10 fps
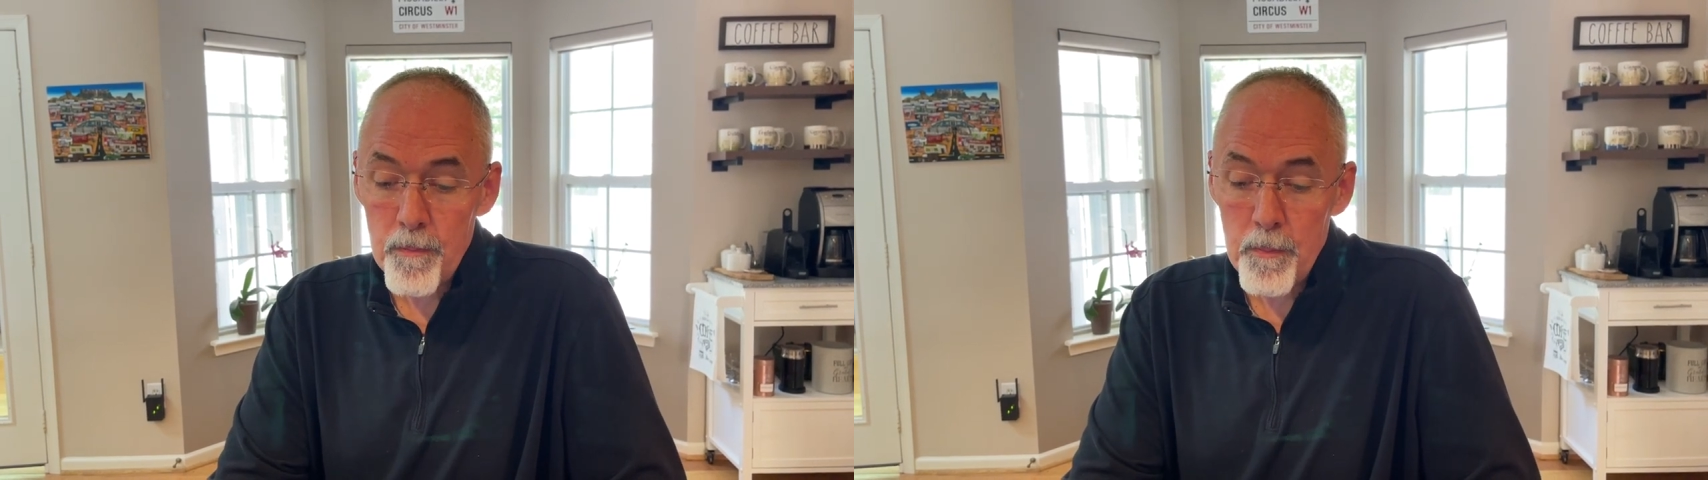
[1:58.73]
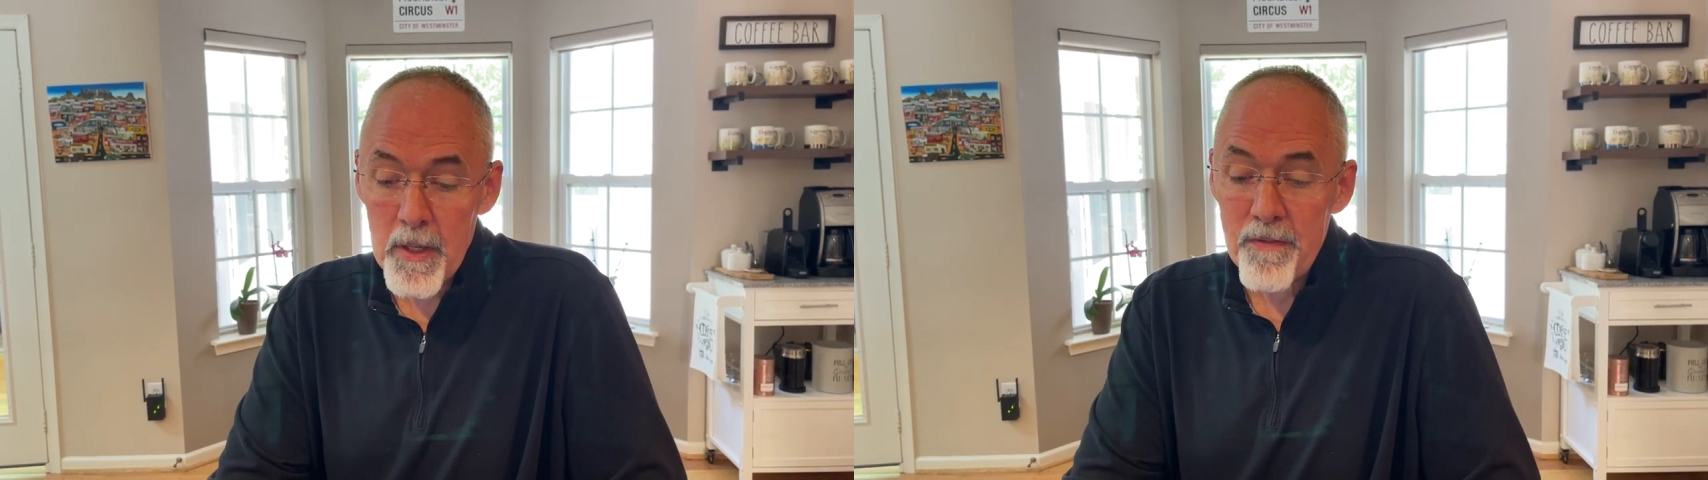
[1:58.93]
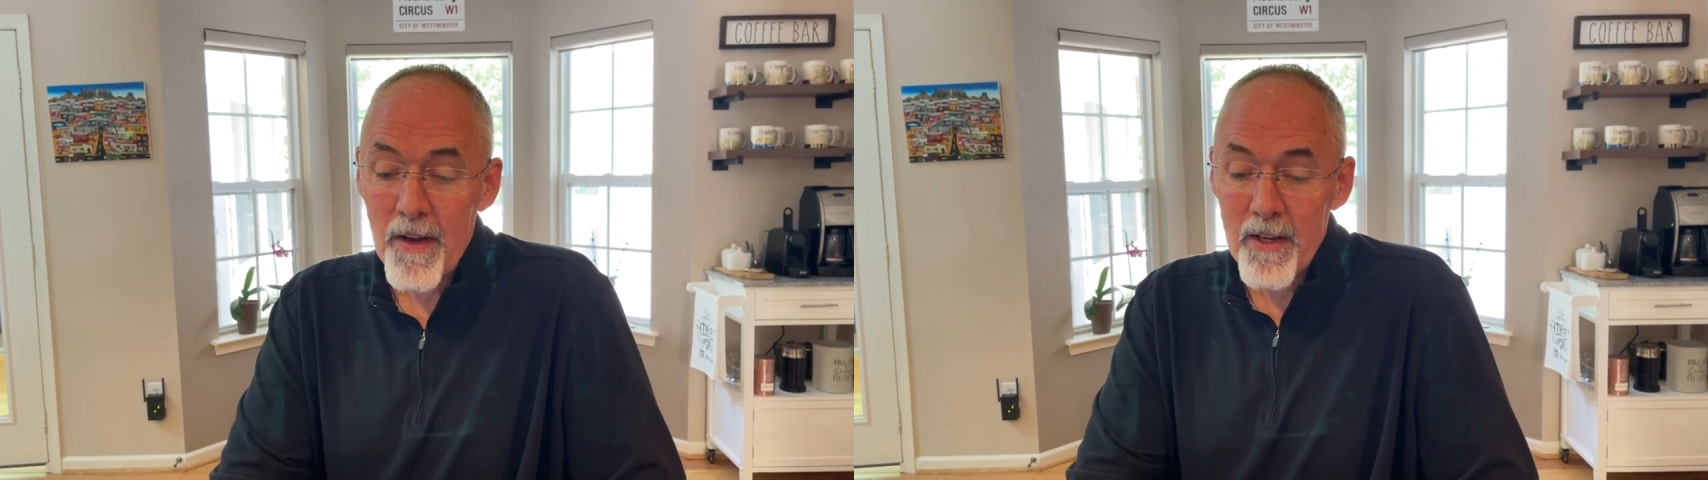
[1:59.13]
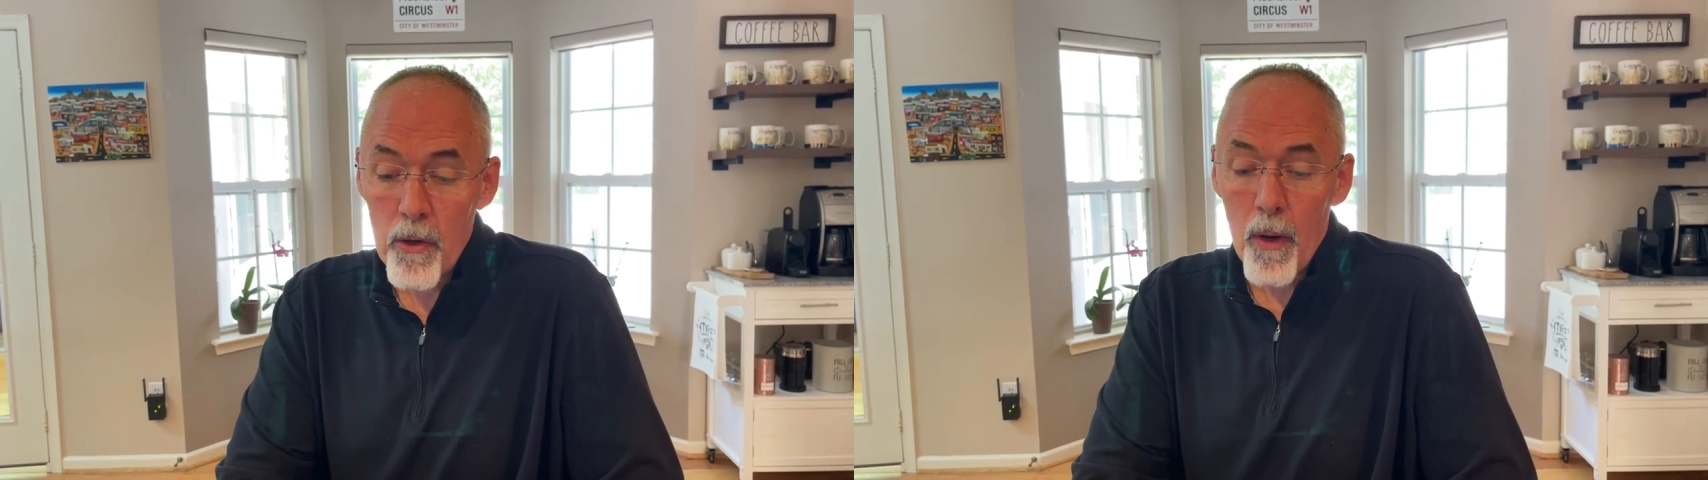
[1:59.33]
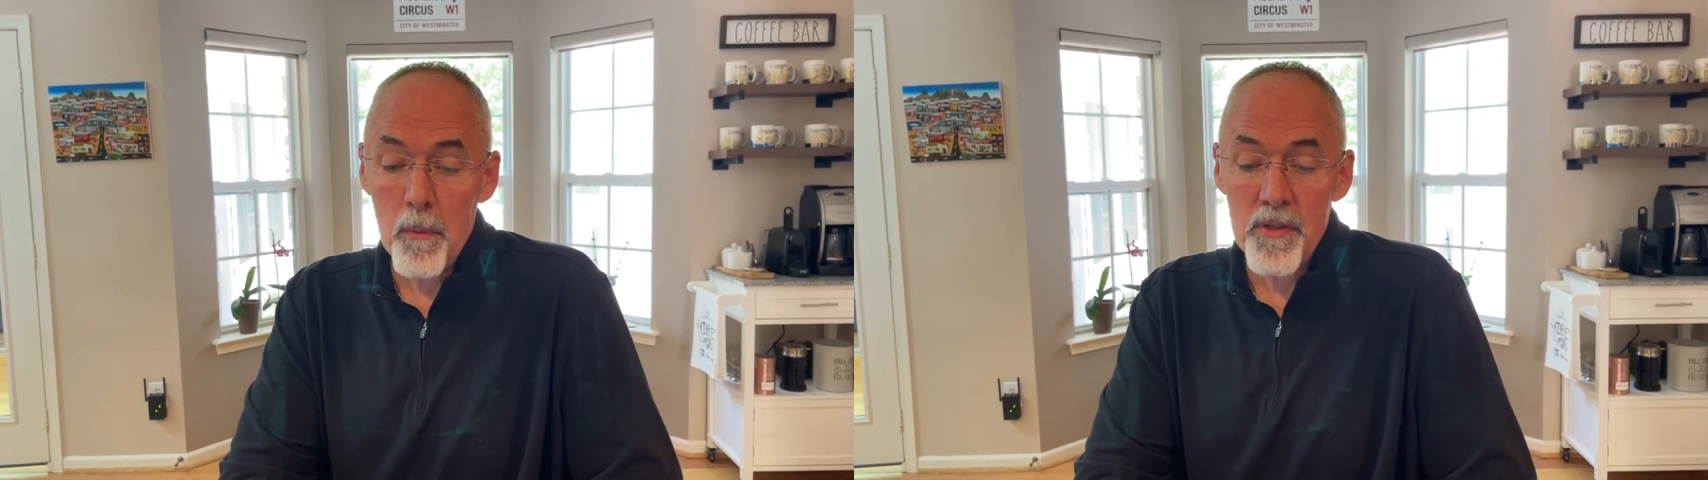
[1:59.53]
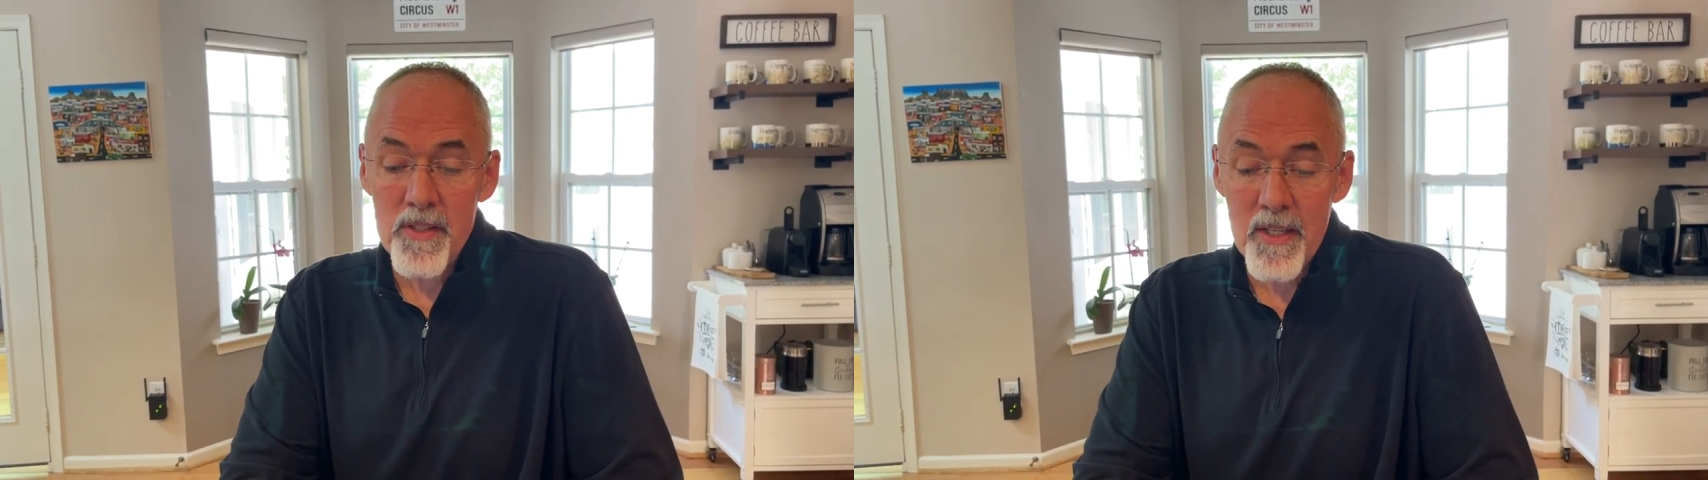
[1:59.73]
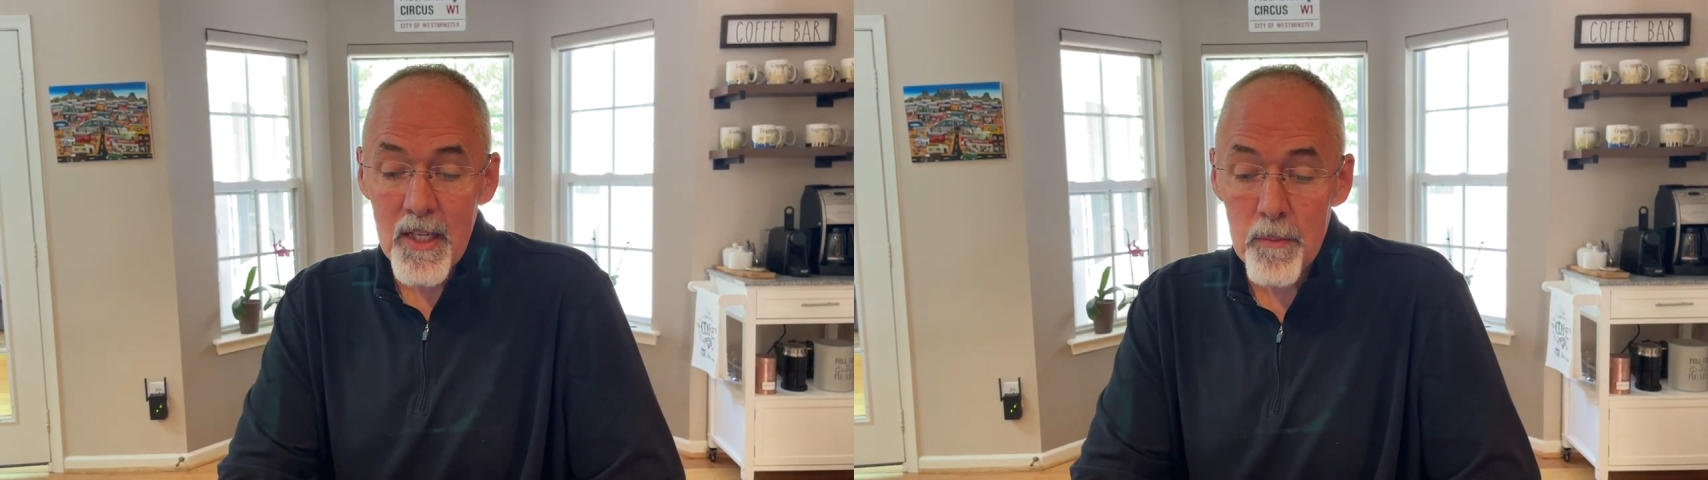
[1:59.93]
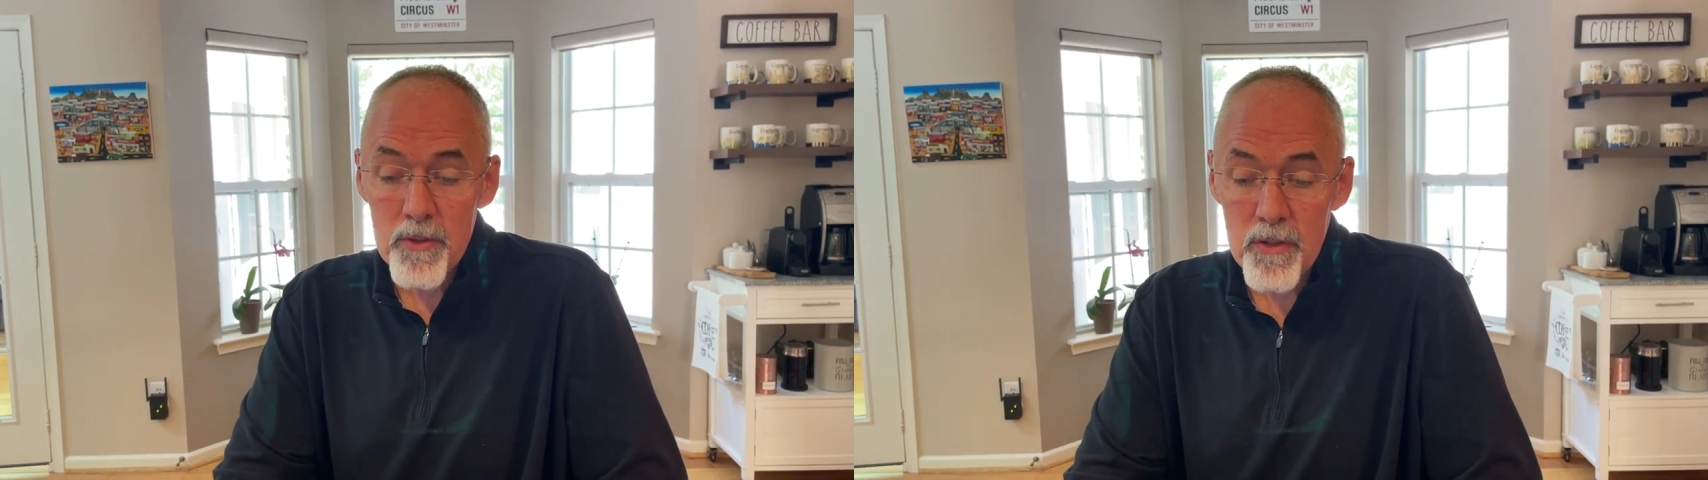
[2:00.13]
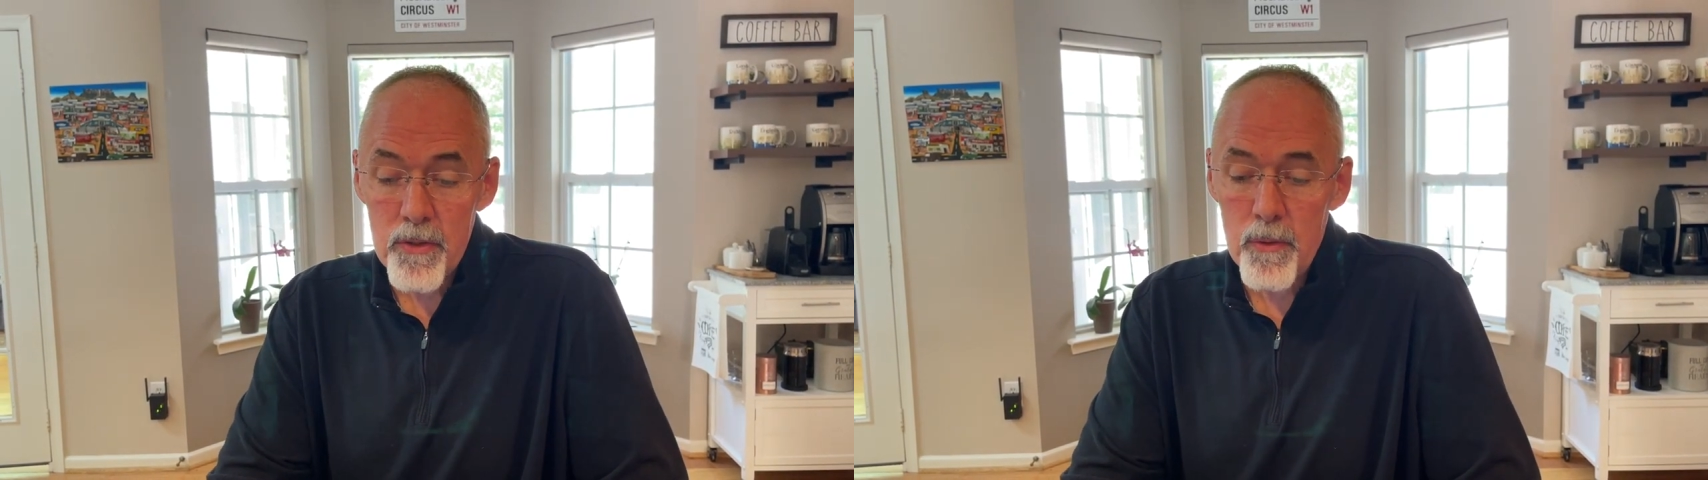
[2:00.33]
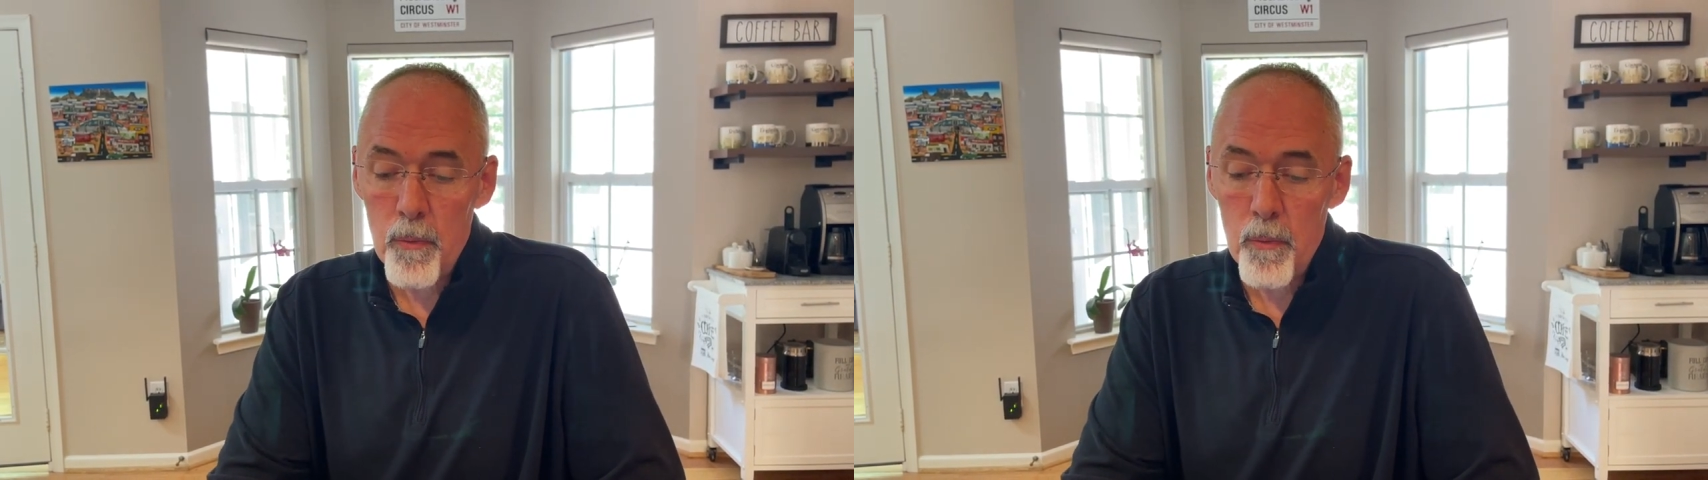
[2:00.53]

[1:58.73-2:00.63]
But if I go, I will send him to you,